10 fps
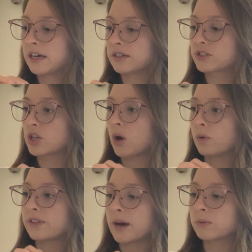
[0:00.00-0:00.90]
So
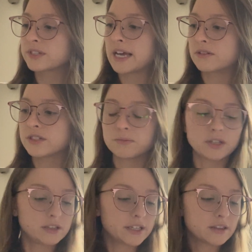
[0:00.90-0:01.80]
that will sound
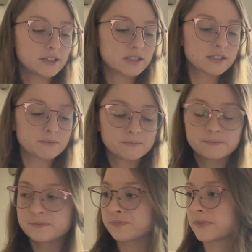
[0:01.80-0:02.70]
something like this.
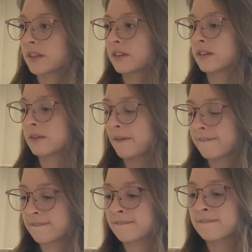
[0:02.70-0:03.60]

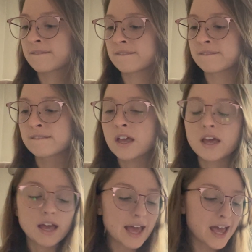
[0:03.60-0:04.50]

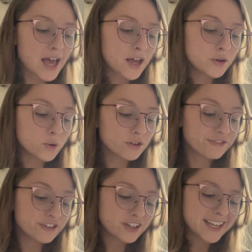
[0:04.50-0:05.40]
And who could
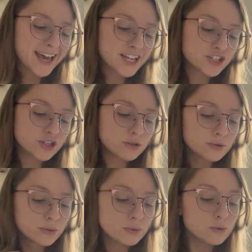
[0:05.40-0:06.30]
forget
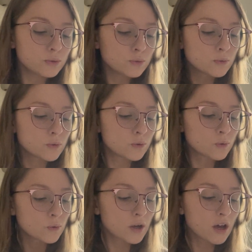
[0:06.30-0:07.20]
you,
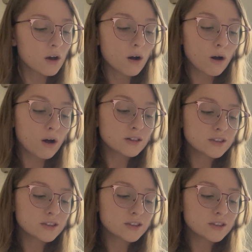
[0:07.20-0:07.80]
all